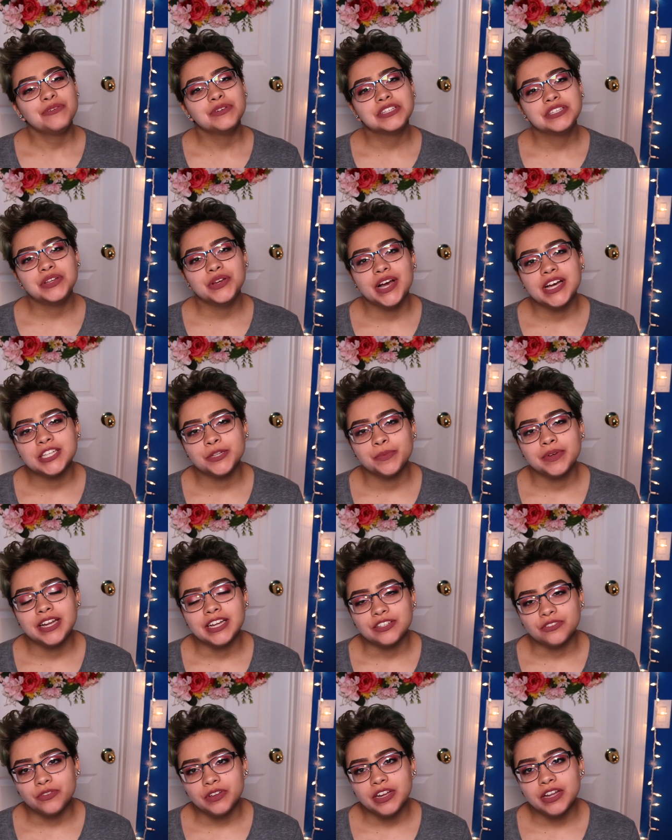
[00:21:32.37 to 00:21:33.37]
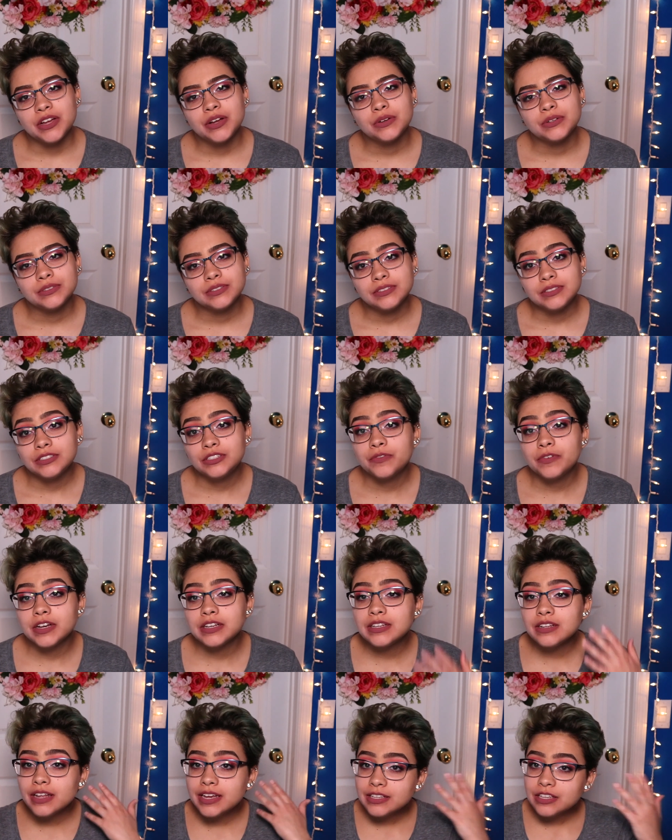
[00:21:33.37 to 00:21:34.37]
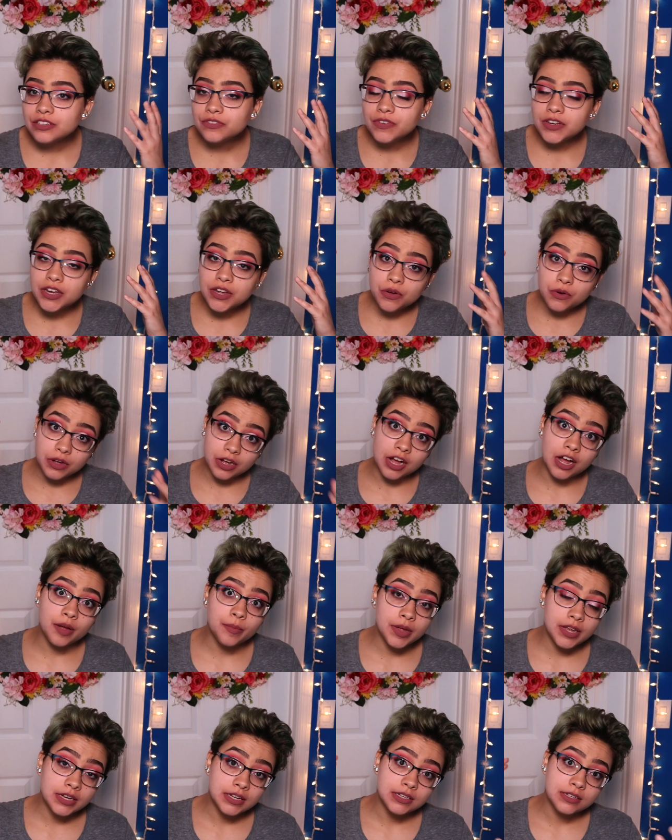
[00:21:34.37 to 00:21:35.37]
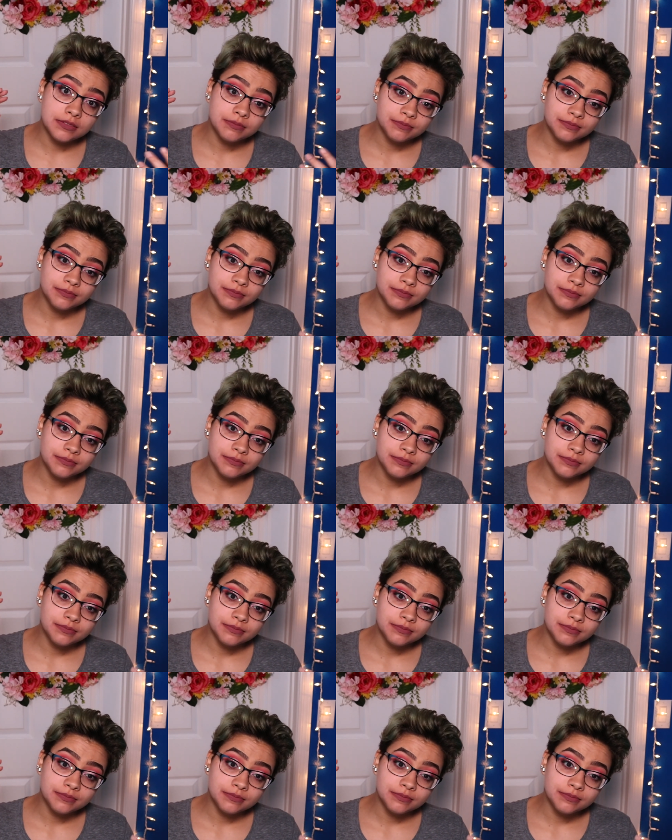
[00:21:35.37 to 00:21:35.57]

will see you guys in my next video. Don't forget to like this video, comment.